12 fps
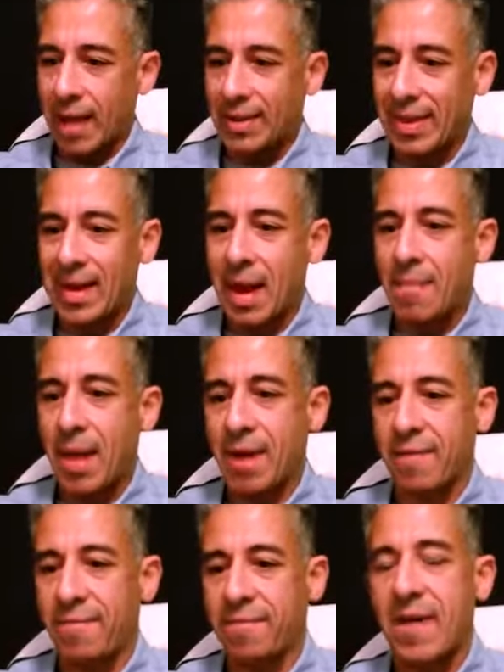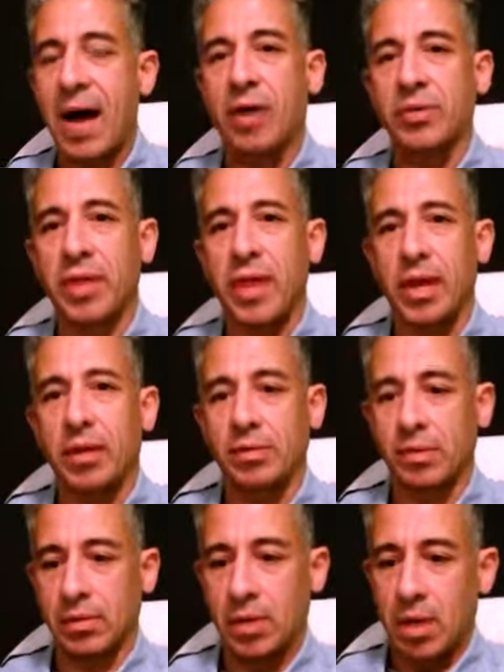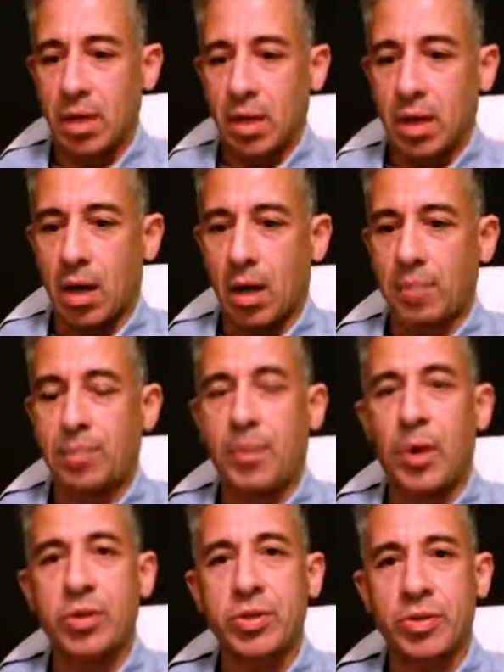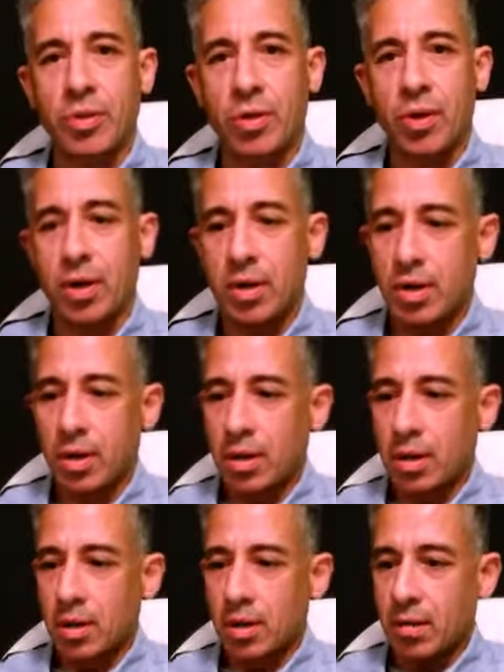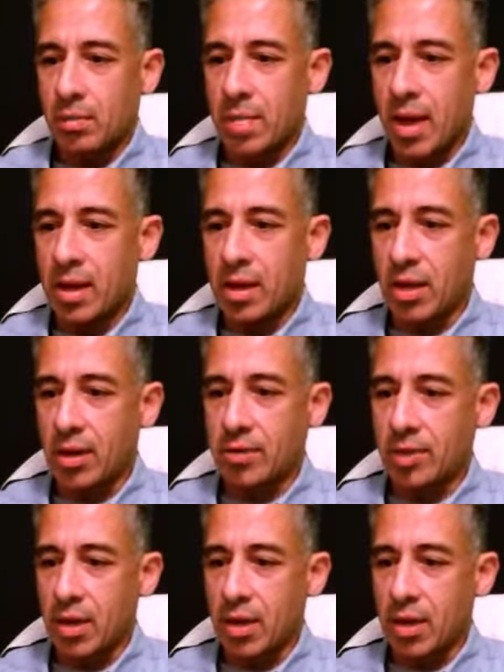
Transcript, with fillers: I think I might have found it in a bookstore many years